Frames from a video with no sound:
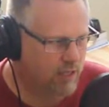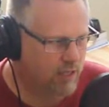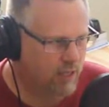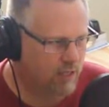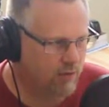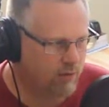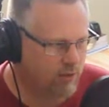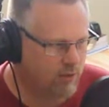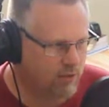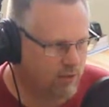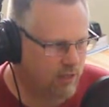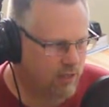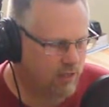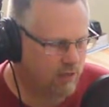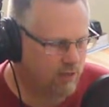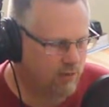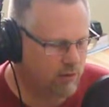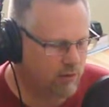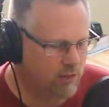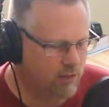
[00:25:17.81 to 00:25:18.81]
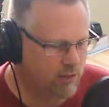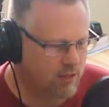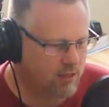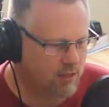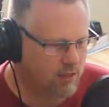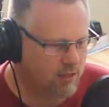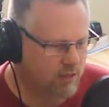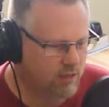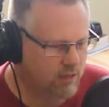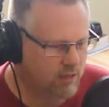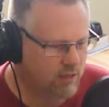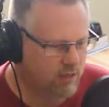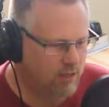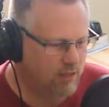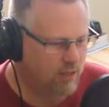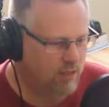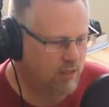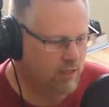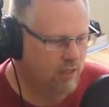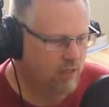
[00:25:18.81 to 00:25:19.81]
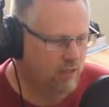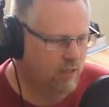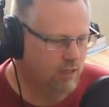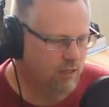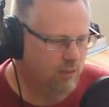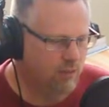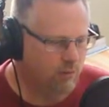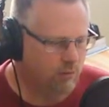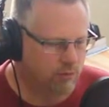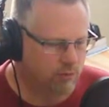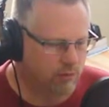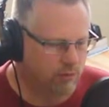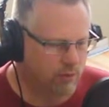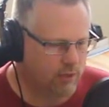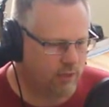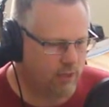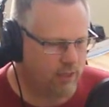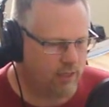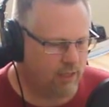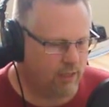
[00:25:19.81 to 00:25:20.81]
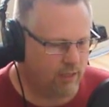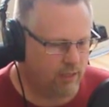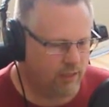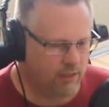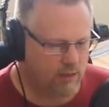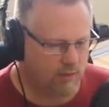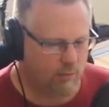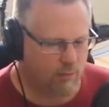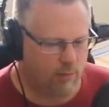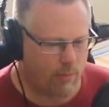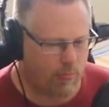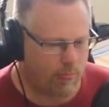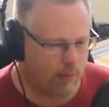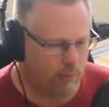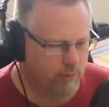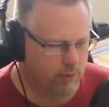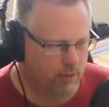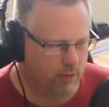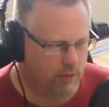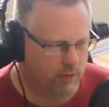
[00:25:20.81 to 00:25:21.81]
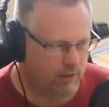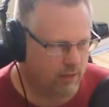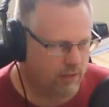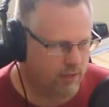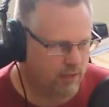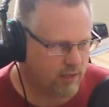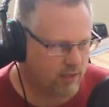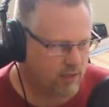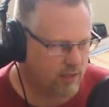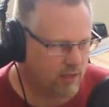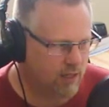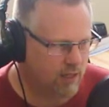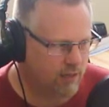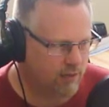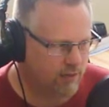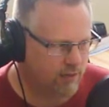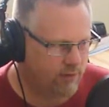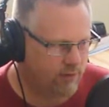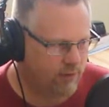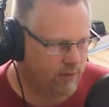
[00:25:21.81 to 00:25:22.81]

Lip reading: I always thought it was pretty crazy stuff.